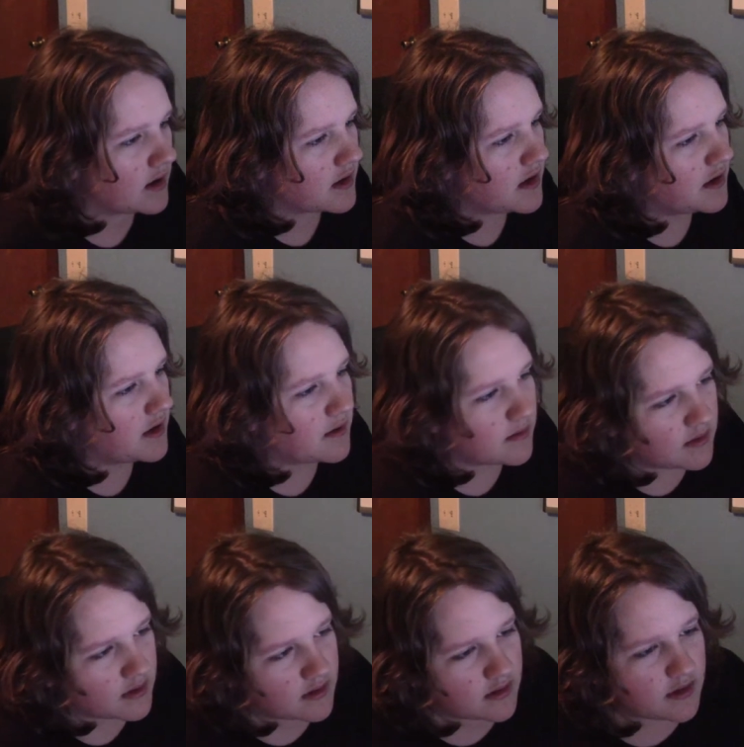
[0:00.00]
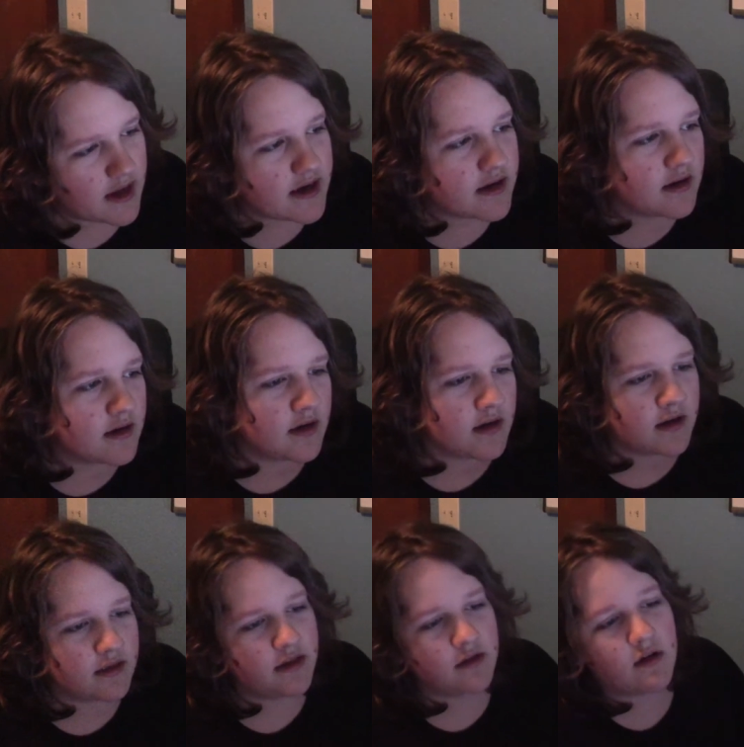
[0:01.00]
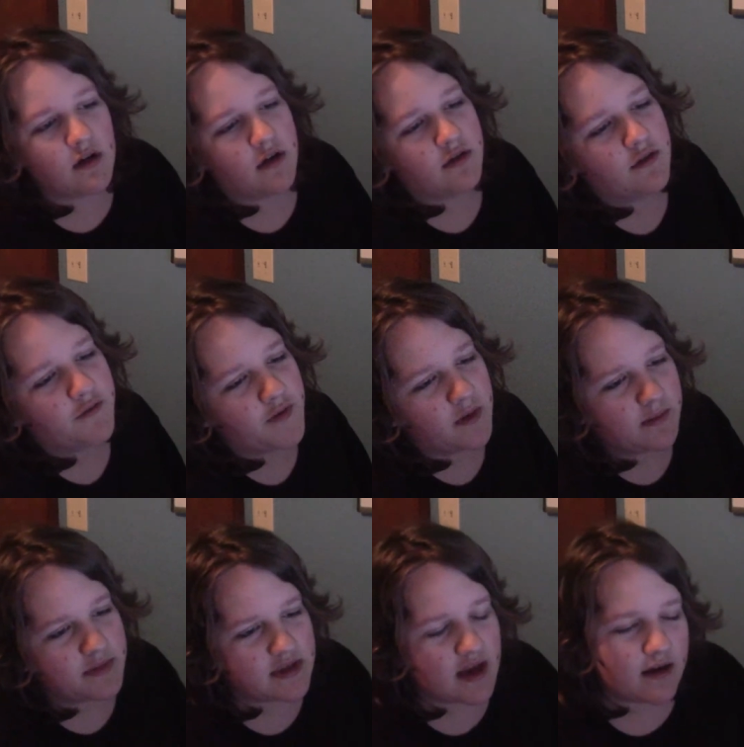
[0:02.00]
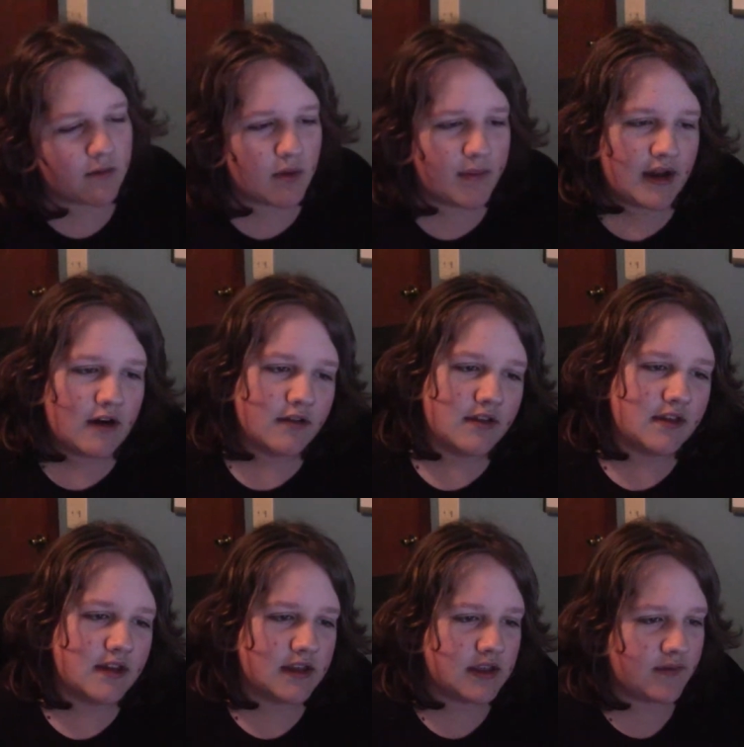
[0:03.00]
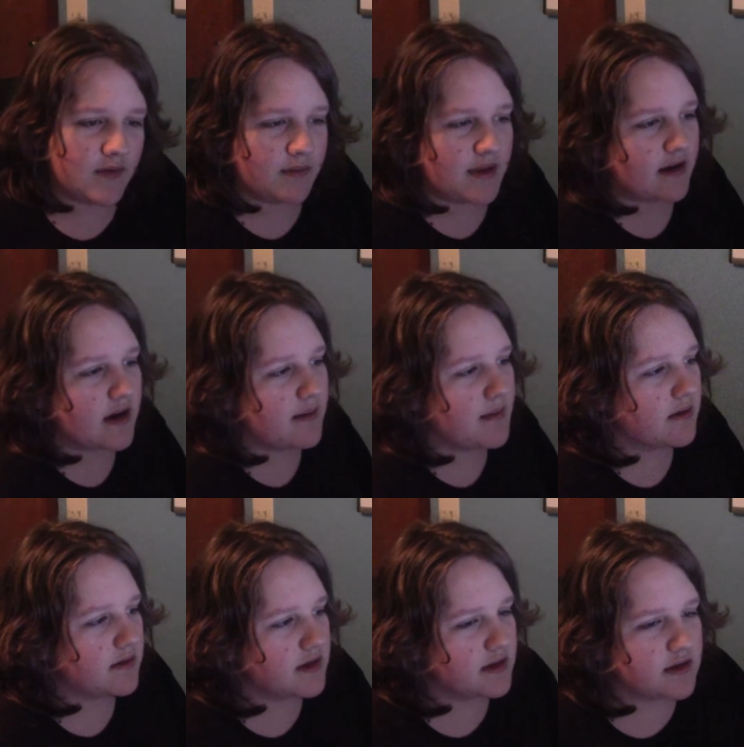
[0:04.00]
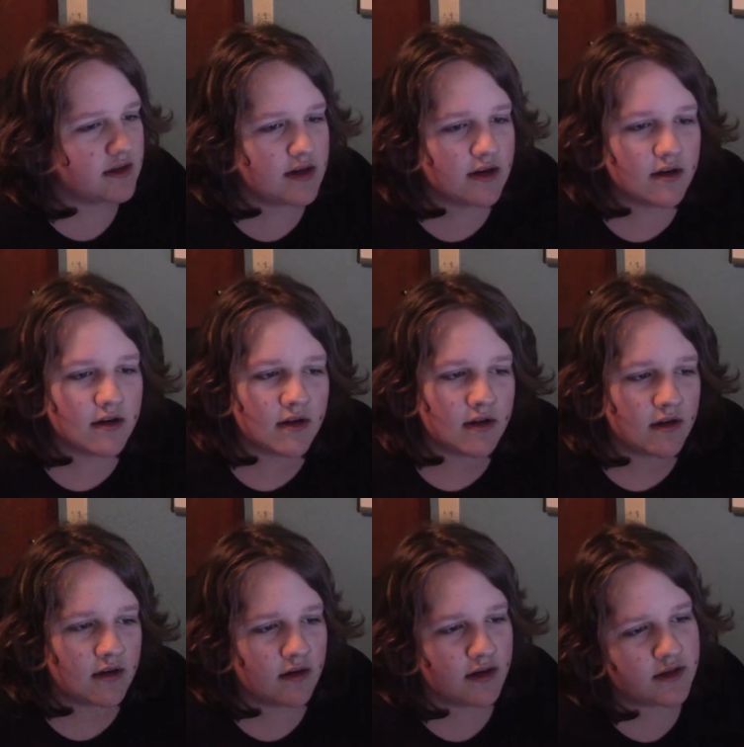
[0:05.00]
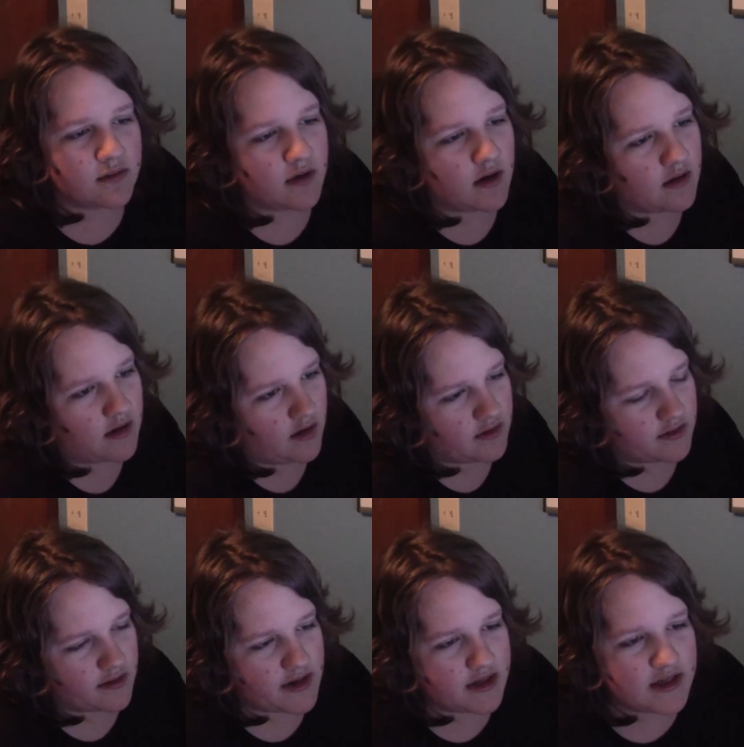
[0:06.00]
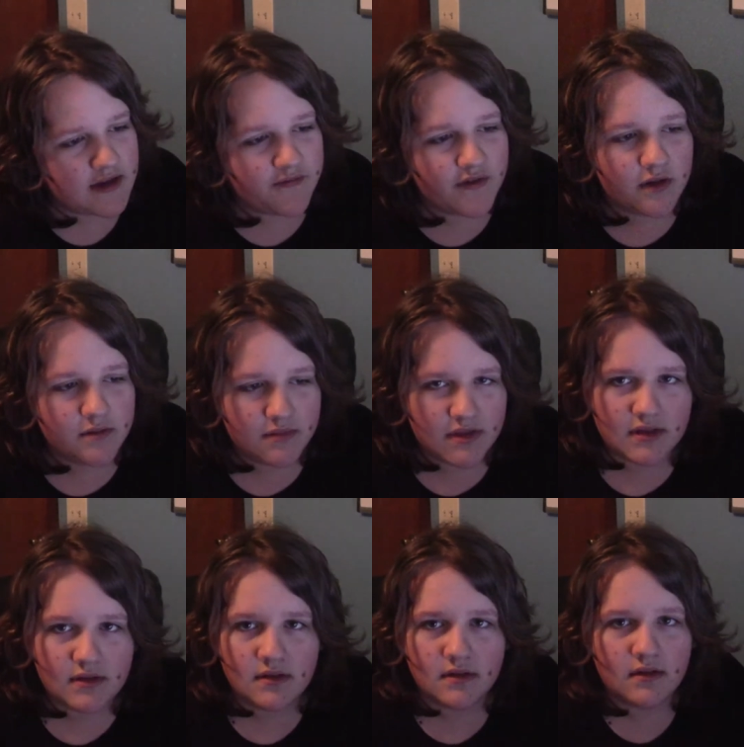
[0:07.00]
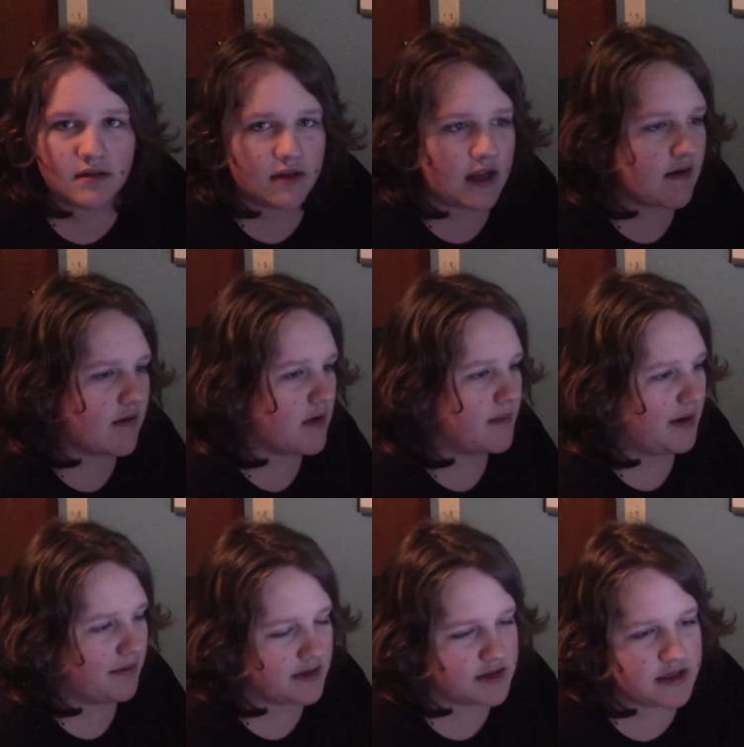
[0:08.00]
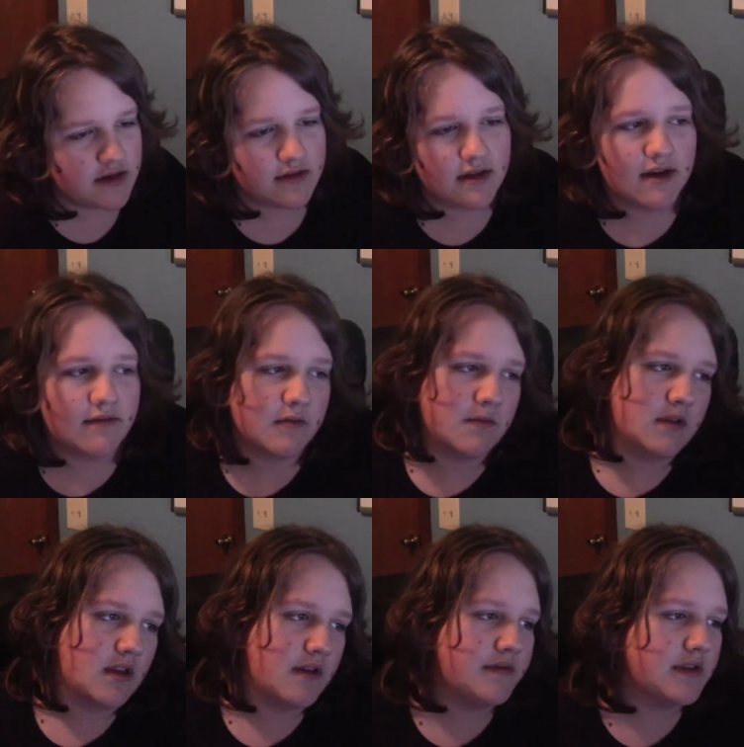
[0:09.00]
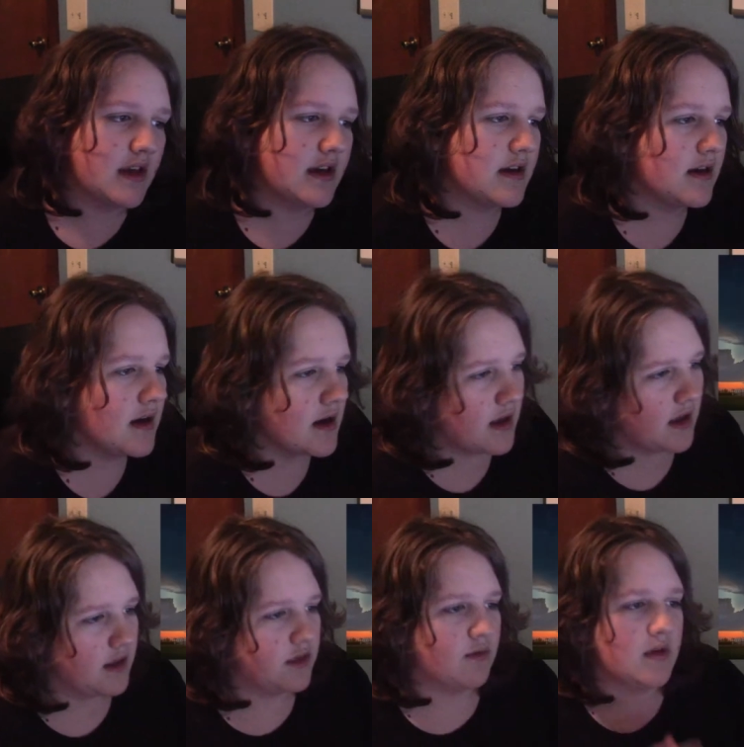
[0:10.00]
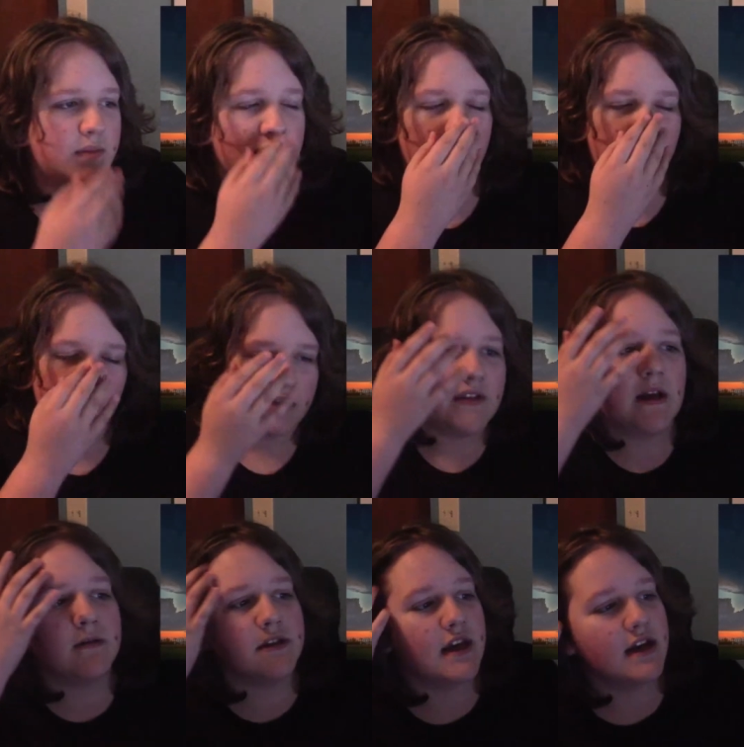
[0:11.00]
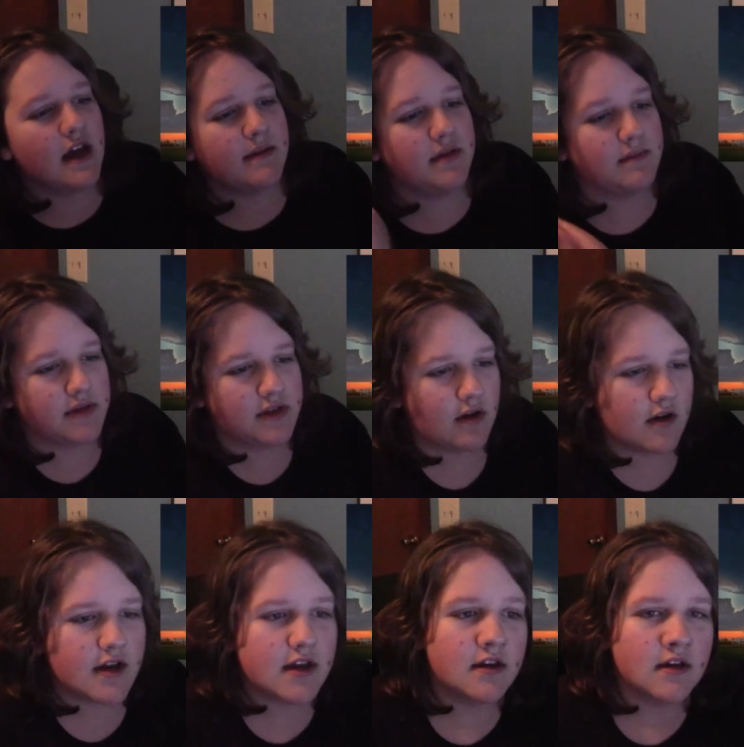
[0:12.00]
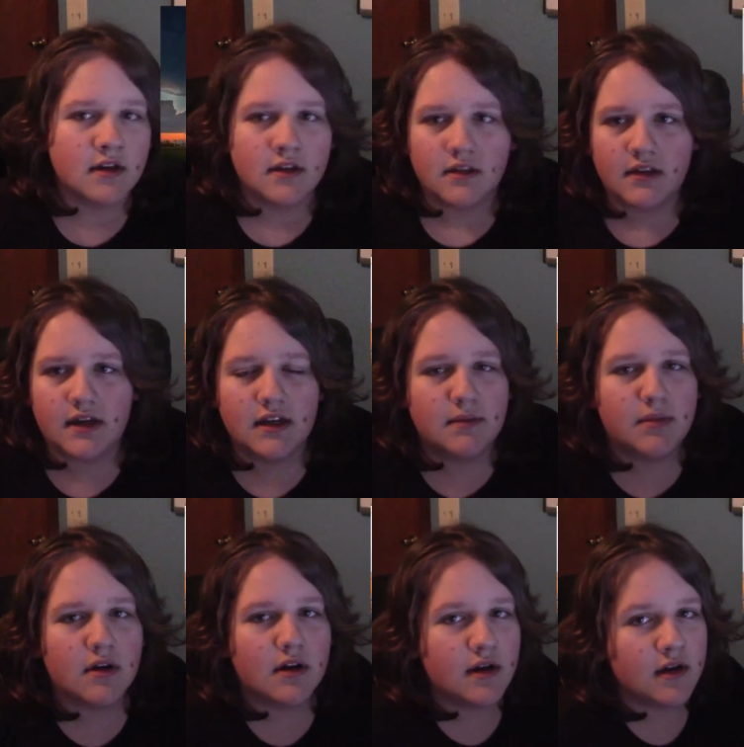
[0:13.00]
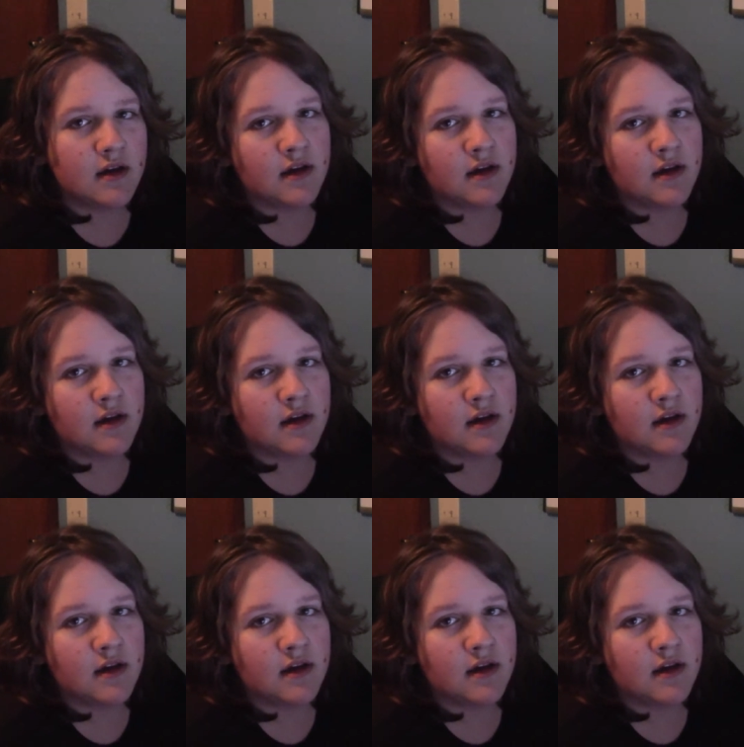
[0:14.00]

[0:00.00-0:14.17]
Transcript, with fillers: you know, like there are other films that were better than this film that came out this year. It's uh, other indie films that have come out this year that everyone loves, like Three Billboards Outside Ebbing, Missouri, Lady Bird,